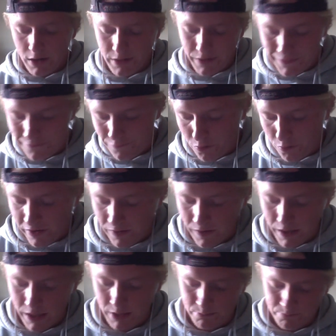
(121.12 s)
to the free
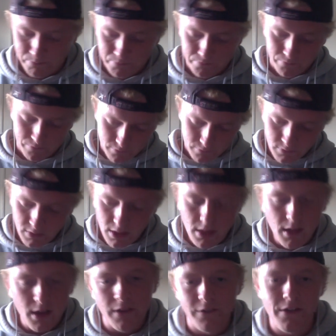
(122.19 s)
lineup.
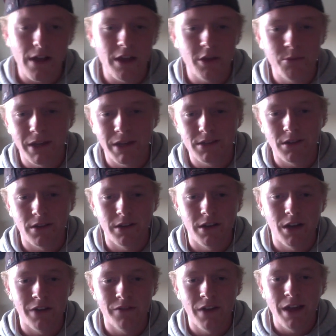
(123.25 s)
Value pick starting it
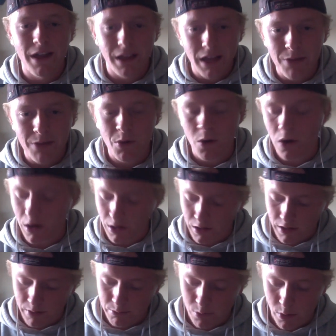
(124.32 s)
off, Kemba
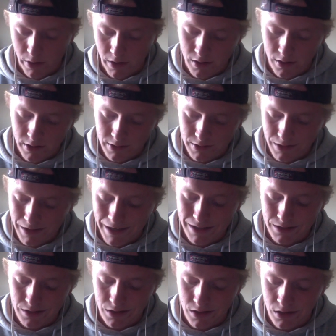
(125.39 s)
Walker at point guard. Again,
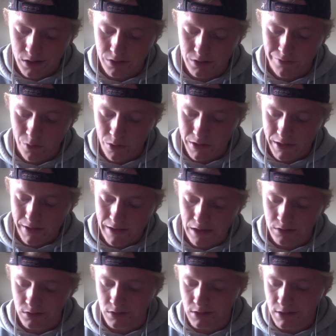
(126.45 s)
he's going to cost you
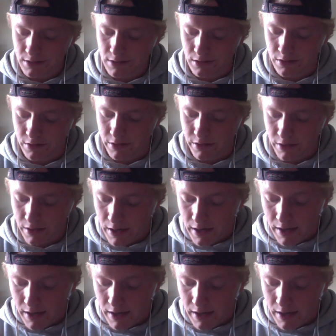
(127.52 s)
14,600.